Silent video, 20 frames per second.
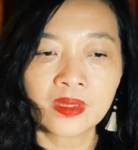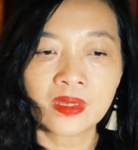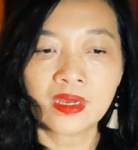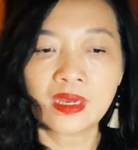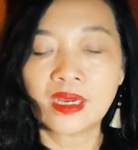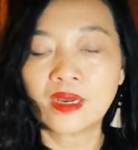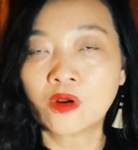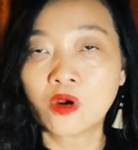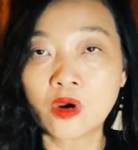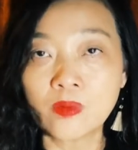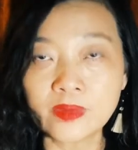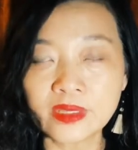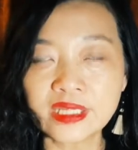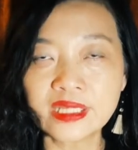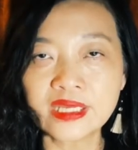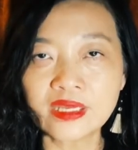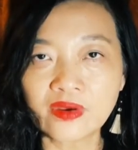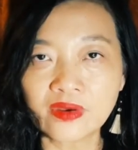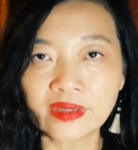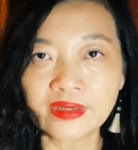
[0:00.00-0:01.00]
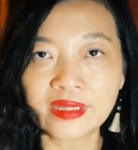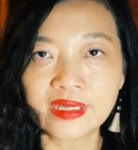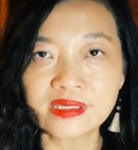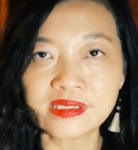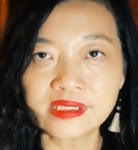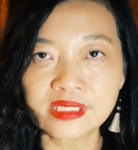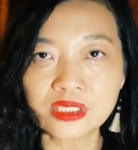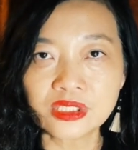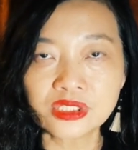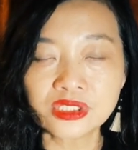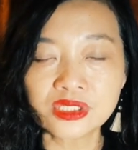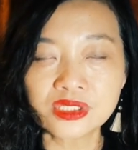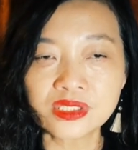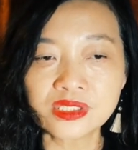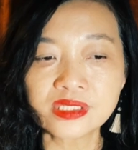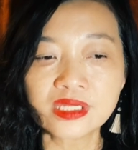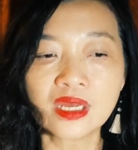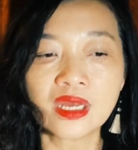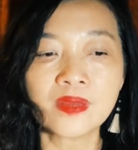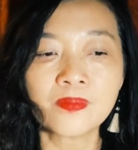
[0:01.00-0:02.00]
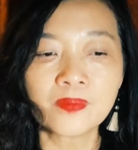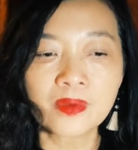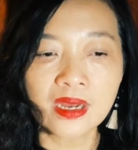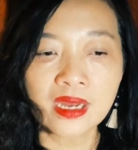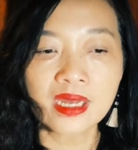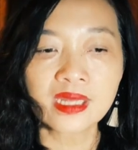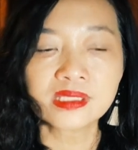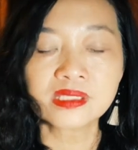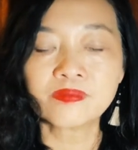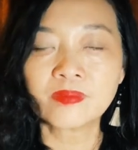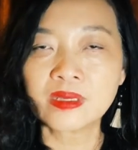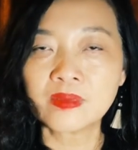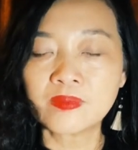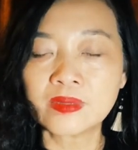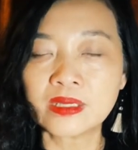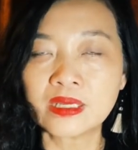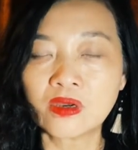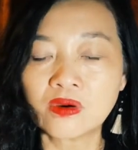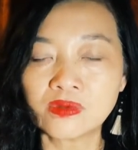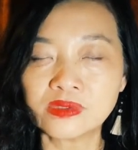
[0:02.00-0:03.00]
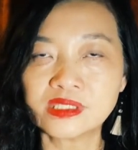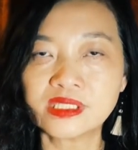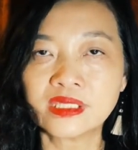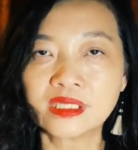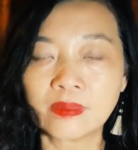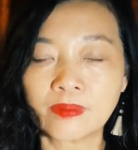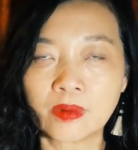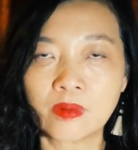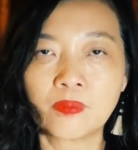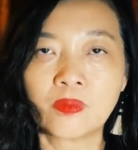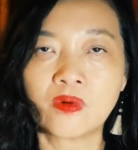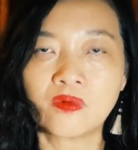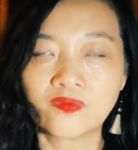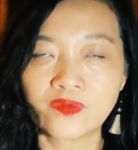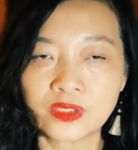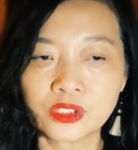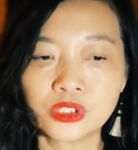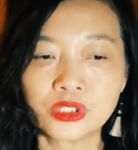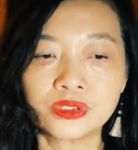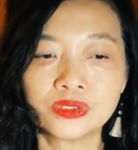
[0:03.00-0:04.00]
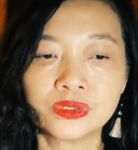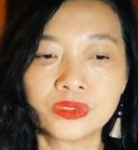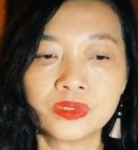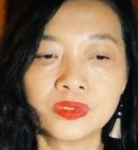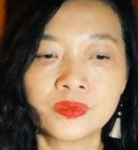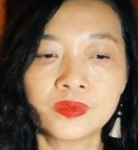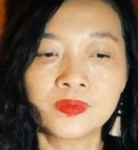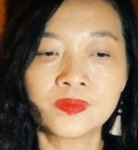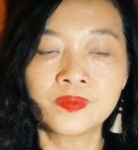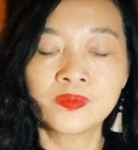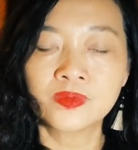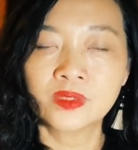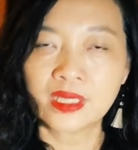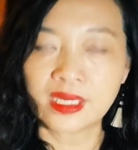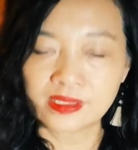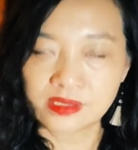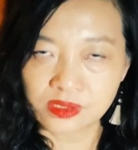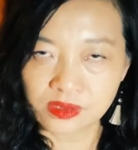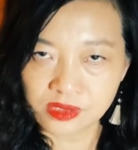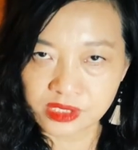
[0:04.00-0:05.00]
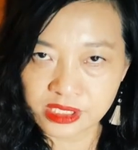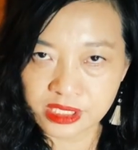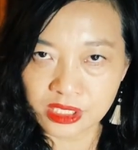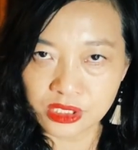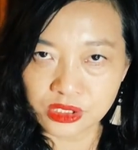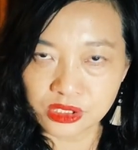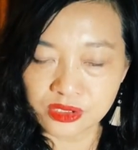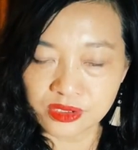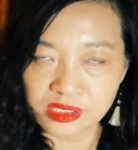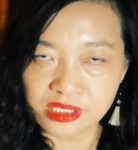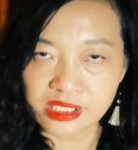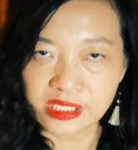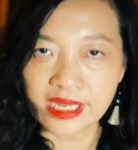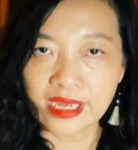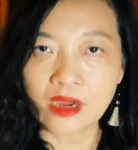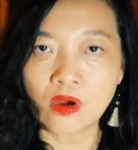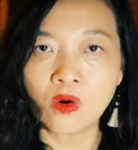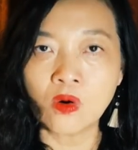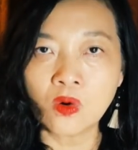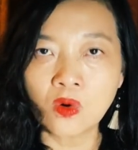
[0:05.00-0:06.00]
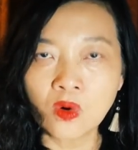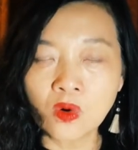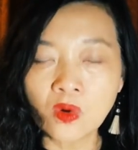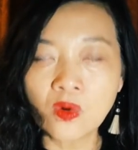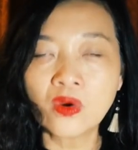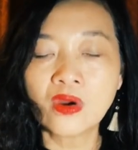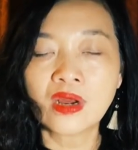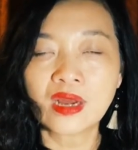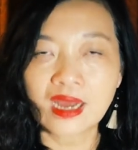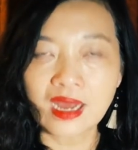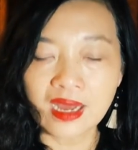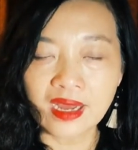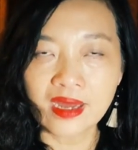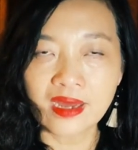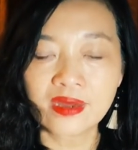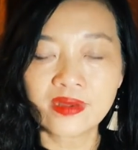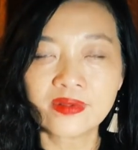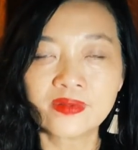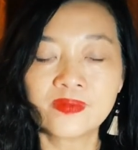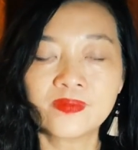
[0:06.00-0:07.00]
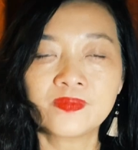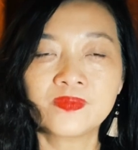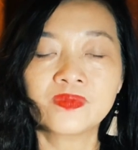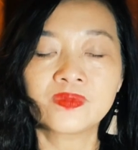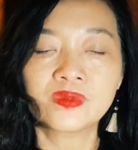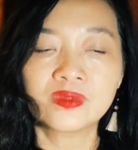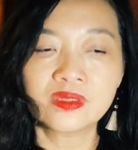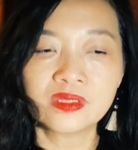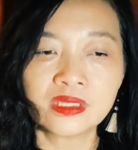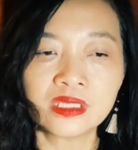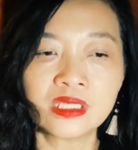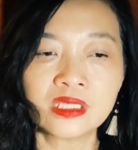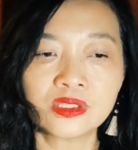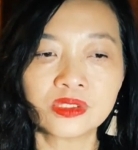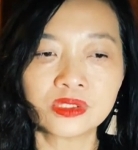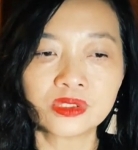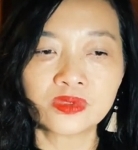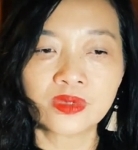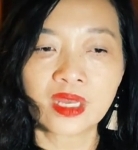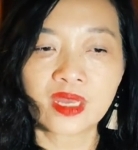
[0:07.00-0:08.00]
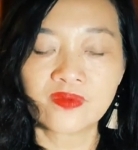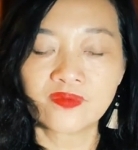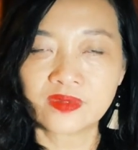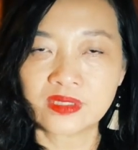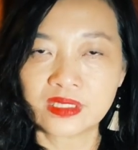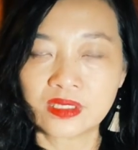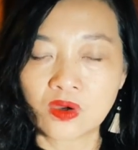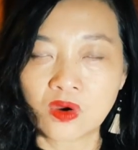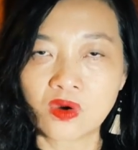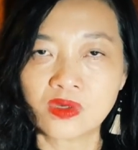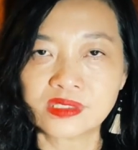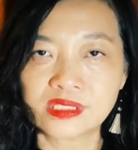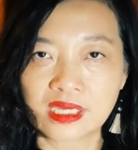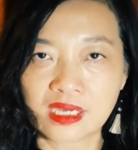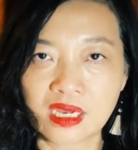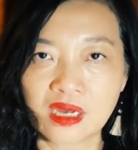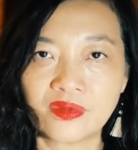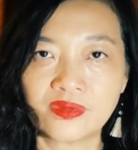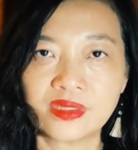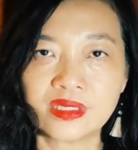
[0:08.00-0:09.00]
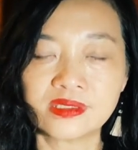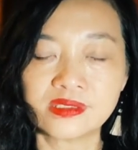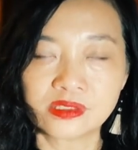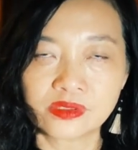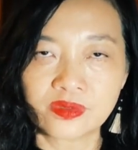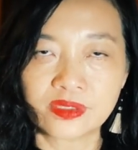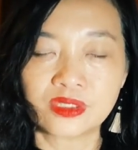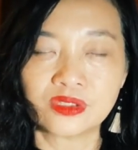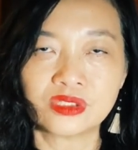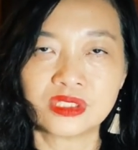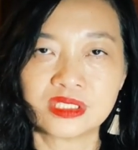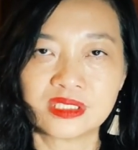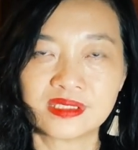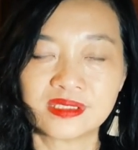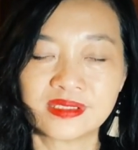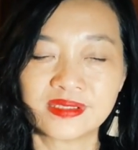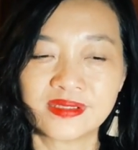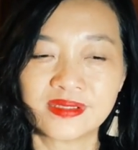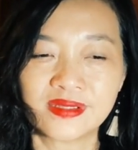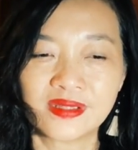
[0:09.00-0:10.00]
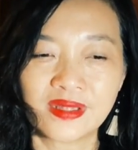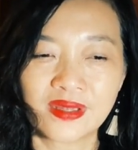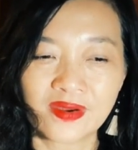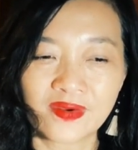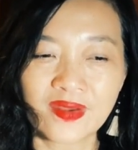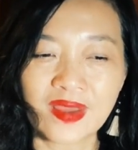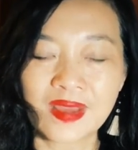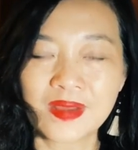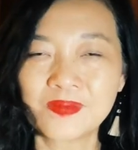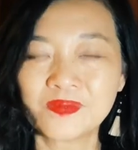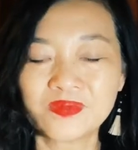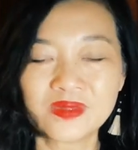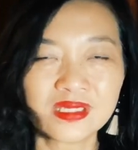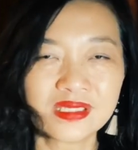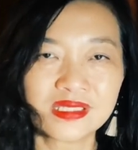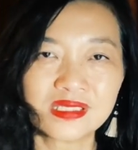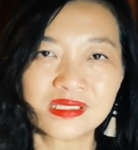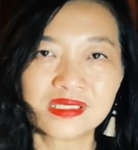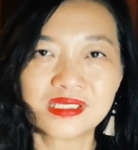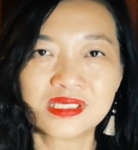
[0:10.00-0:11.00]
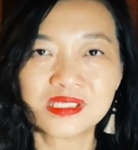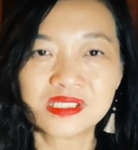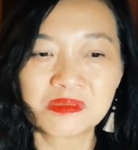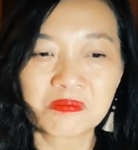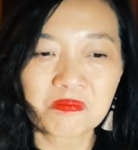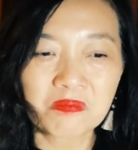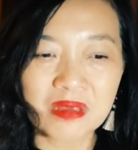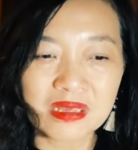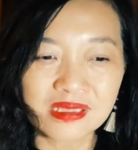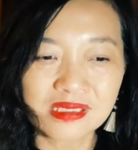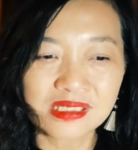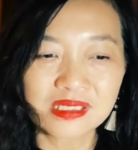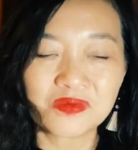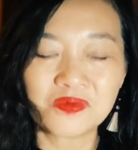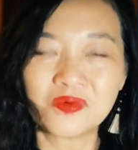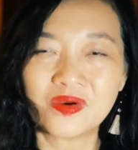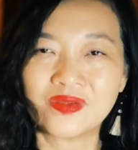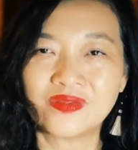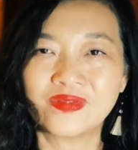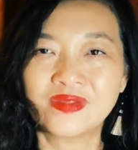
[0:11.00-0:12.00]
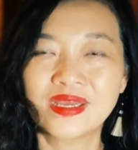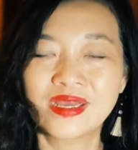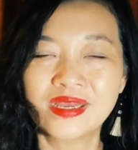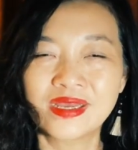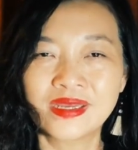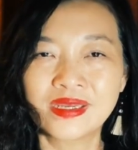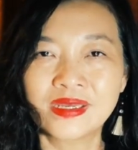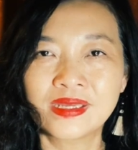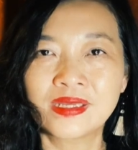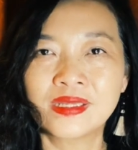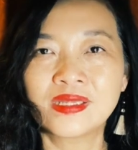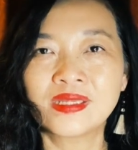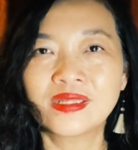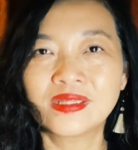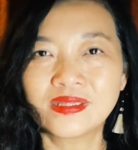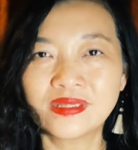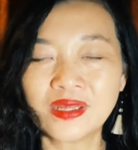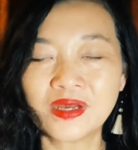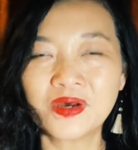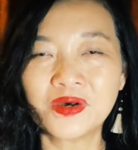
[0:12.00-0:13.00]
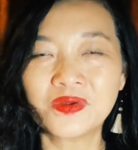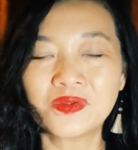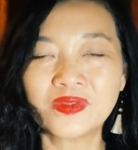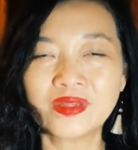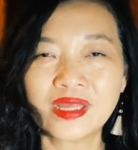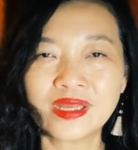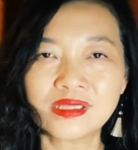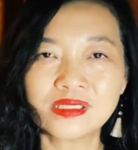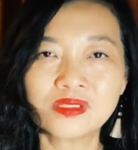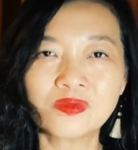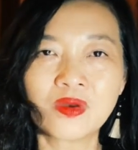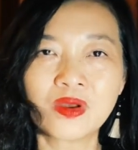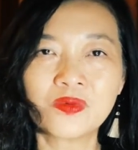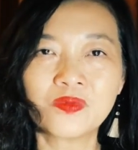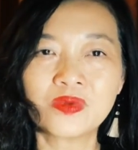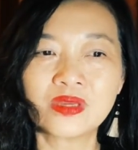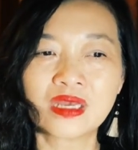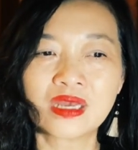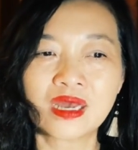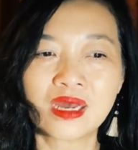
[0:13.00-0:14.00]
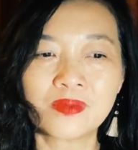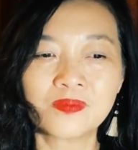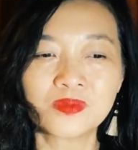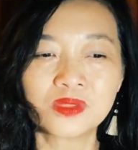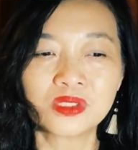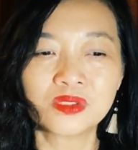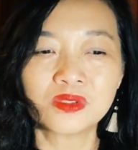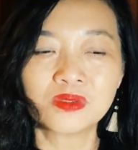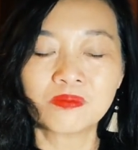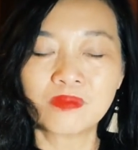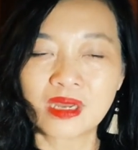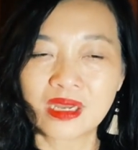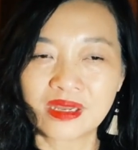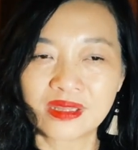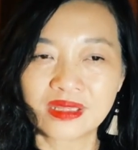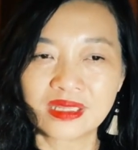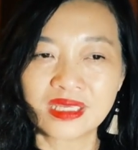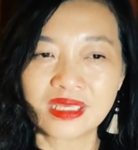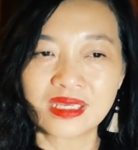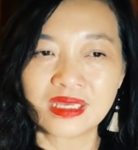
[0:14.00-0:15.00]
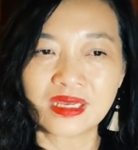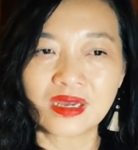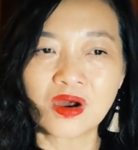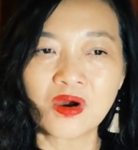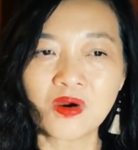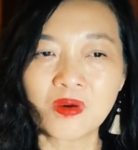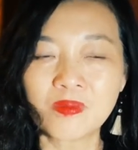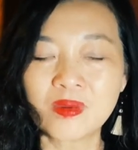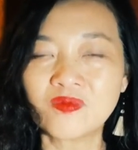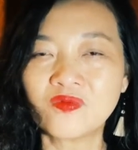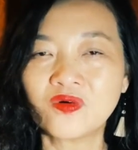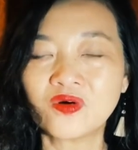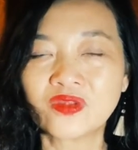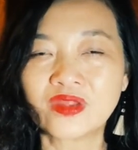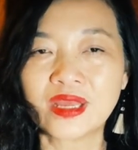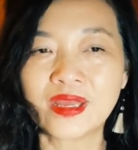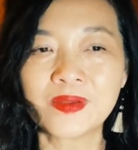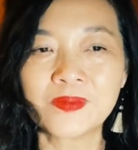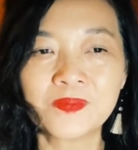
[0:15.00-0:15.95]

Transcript: community organizations, and perhaps maybe concerned about professional associations. They all are need to have the cost accounting strategies. Okay, this is just a basic one. Now, next one, we come to marketing. Oh, before that,